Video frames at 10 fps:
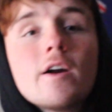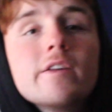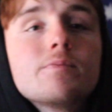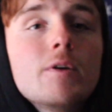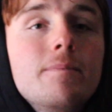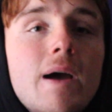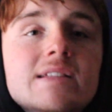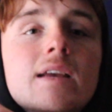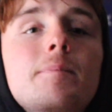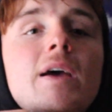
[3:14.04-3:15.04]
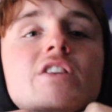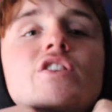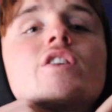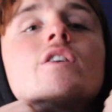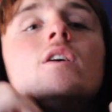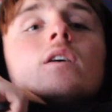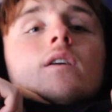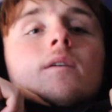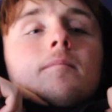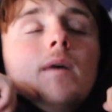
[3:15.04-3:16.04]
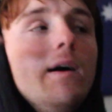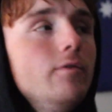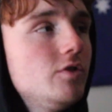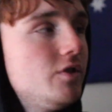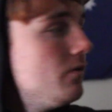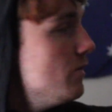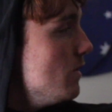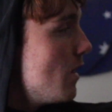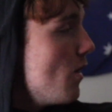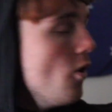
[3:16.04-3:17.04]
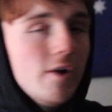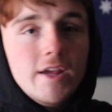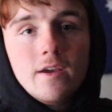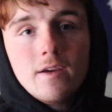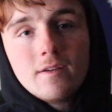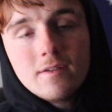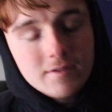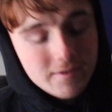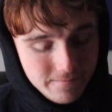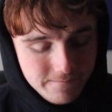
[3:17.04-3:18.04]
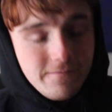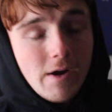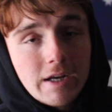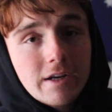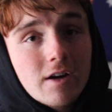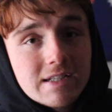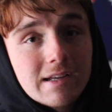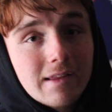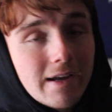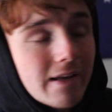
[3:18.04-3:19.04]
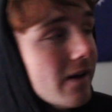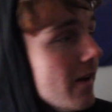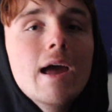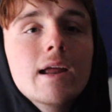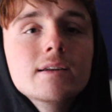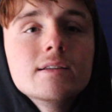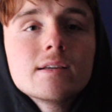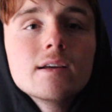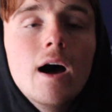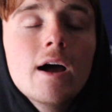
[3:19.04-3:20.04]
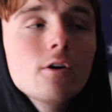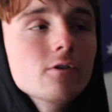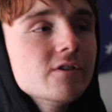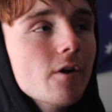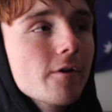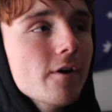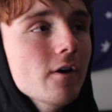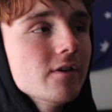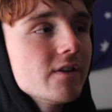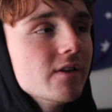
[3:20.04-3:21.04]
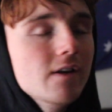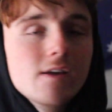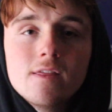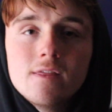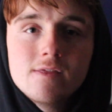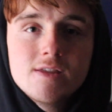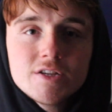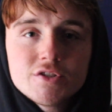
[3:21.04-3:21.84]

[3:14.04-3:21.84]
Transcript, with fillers: I got this pretty basic bitch marble hoodie. Fucking nice, I like it. And I also got this